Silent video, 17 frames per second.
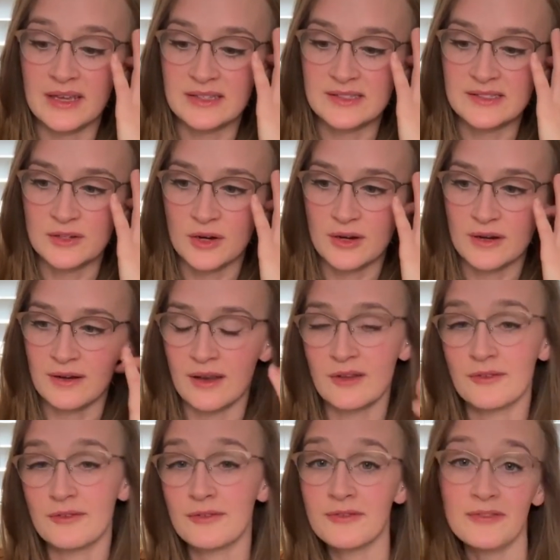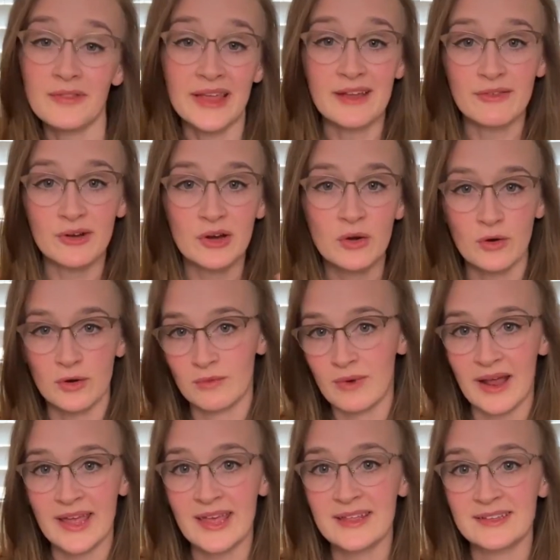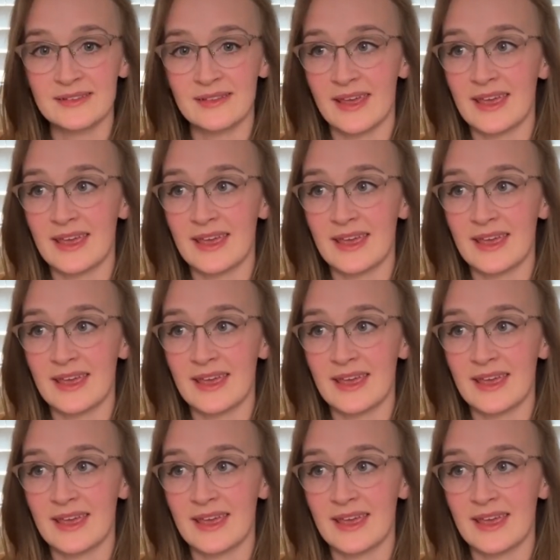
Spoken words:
a certain flavor or rite.